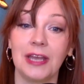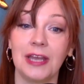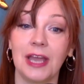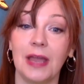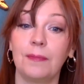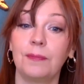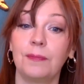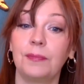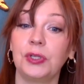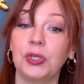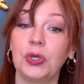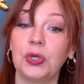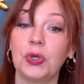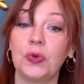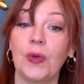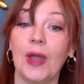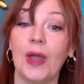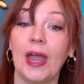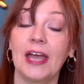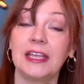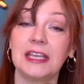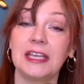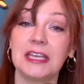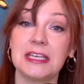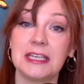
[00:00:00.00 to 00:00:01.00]
and blue
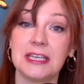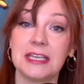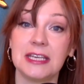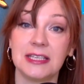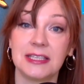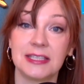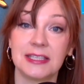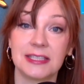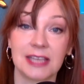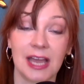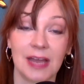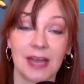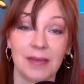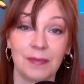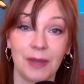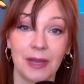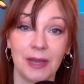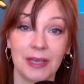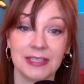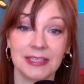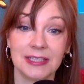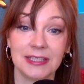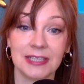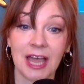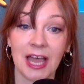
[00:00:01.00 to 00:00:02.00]
LEDs side by
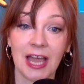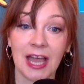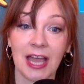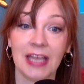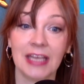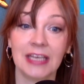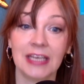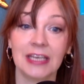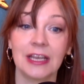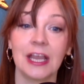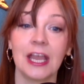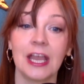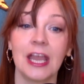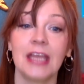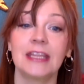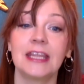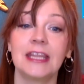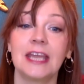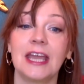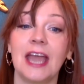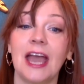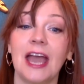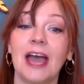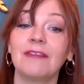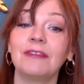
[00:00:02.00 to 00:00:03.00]
side,
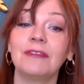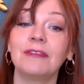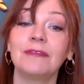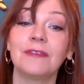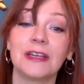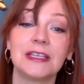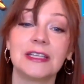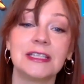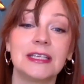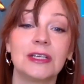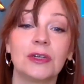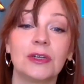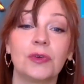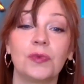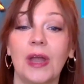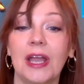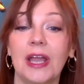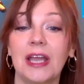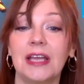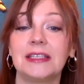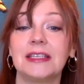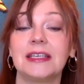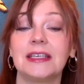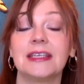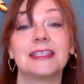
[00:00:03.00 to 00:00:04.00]
they have invented a
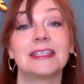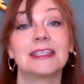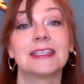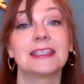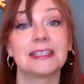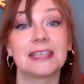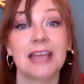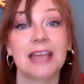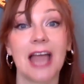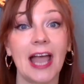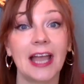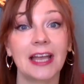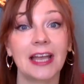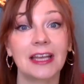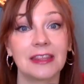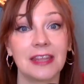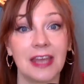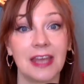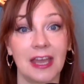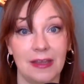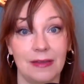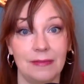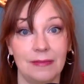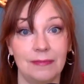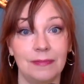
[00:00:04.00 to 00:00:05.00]
way to stack
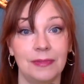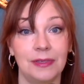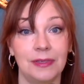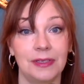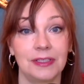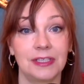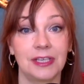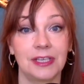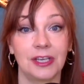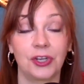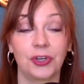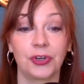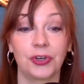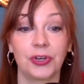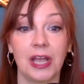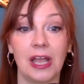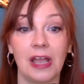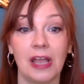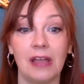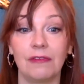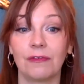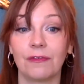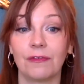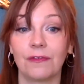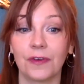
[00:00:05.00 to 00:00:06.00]
them to
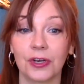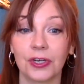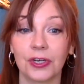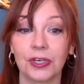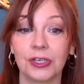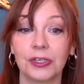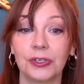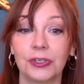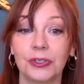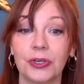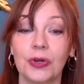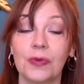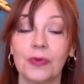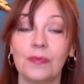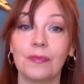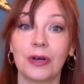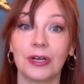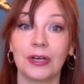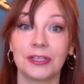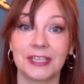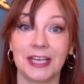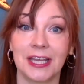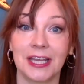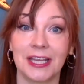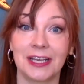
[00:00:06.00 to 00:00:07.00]
create vertical
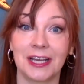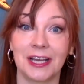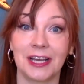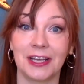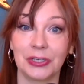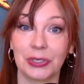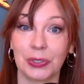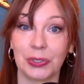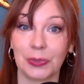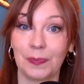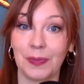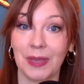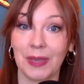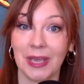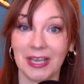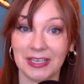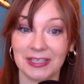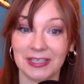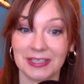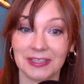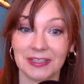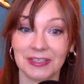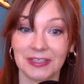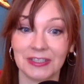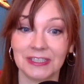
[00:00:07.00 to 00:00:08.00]
multicolored
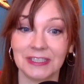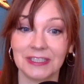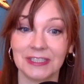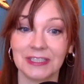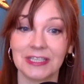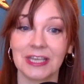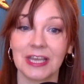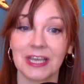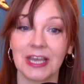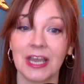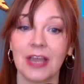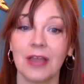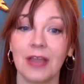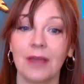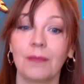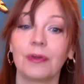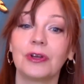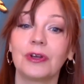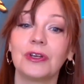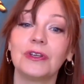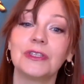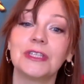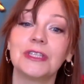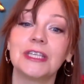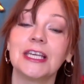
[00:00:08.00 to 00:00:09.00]
pixels,
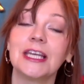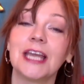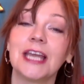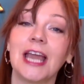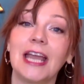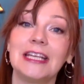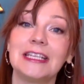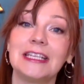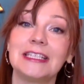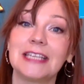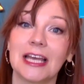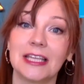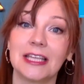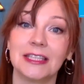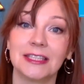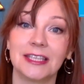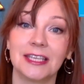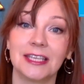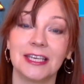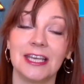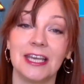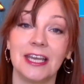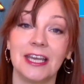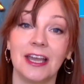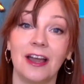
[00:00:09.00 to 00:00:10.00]
producing a
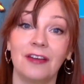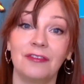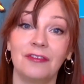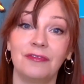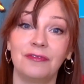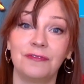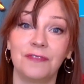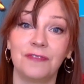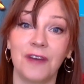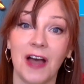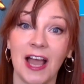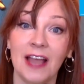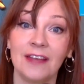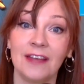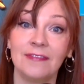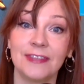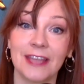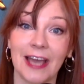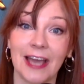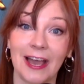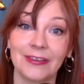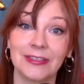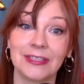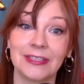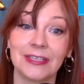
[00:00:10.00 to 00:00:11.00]
density of
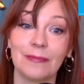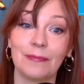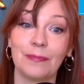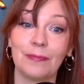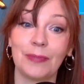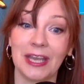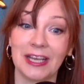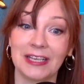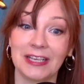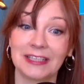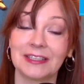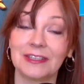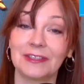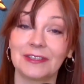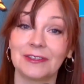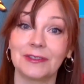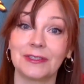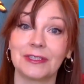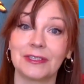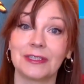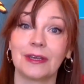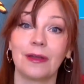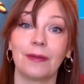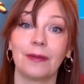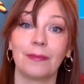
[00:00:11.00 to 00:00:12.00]
5,000
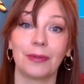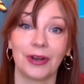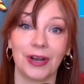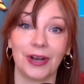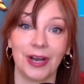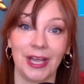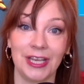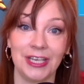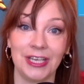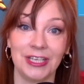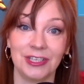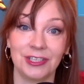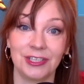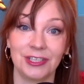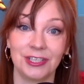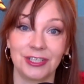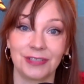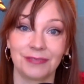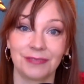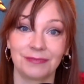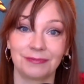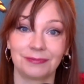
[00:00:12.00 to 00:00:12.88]
pixels per inch.